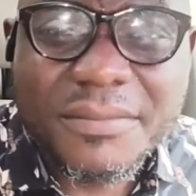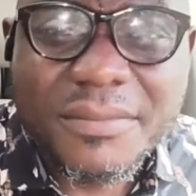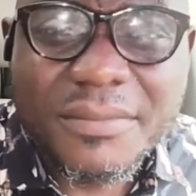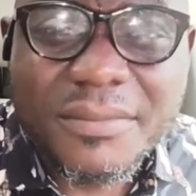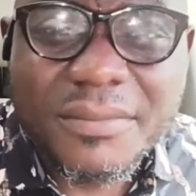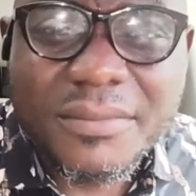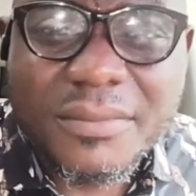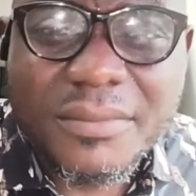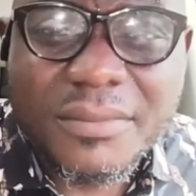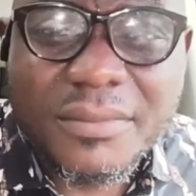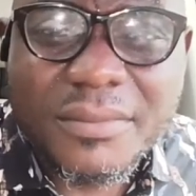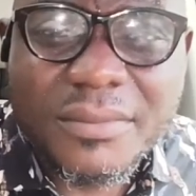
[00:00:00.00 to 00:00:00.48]

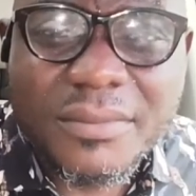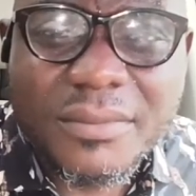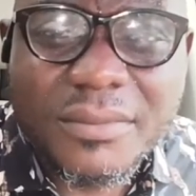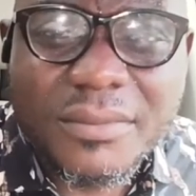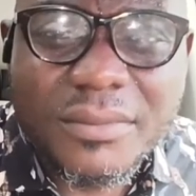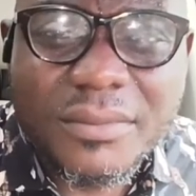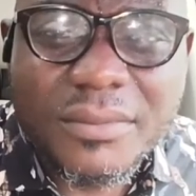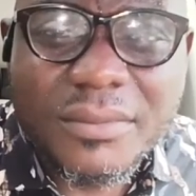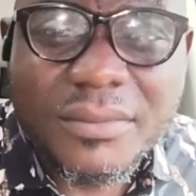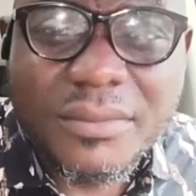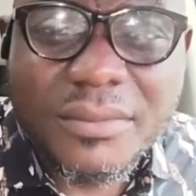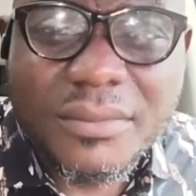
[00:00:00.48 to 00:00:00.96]

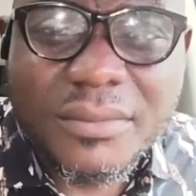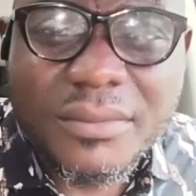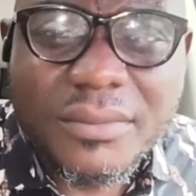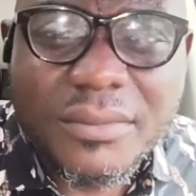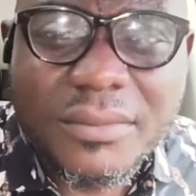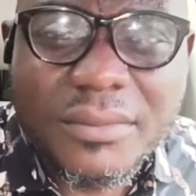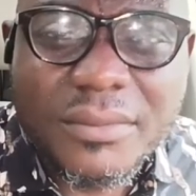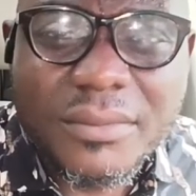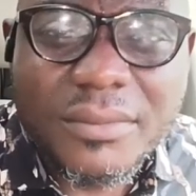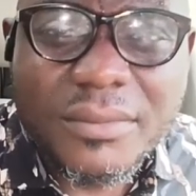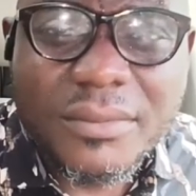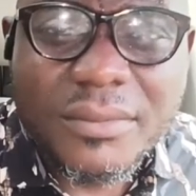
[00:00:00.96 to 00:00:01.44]

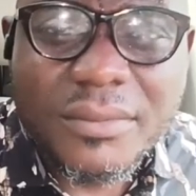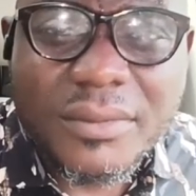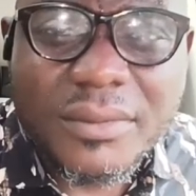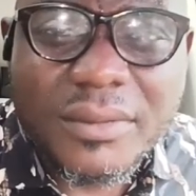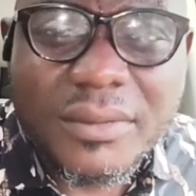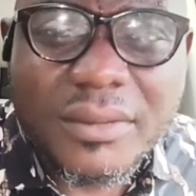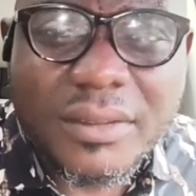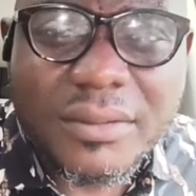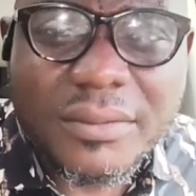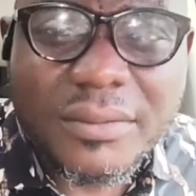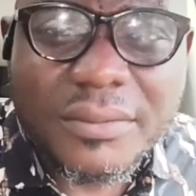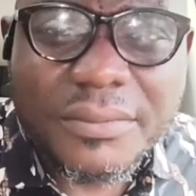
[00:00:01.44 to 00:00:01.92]

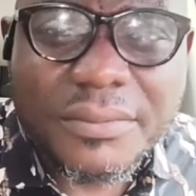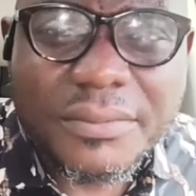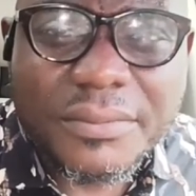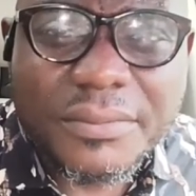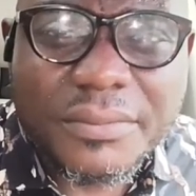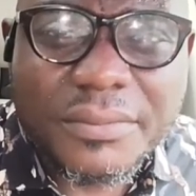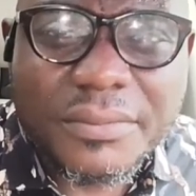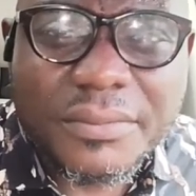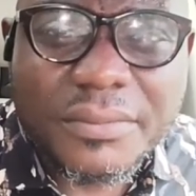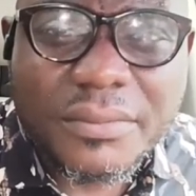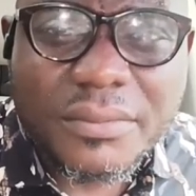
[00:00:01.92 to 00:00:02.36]
Nothing is said.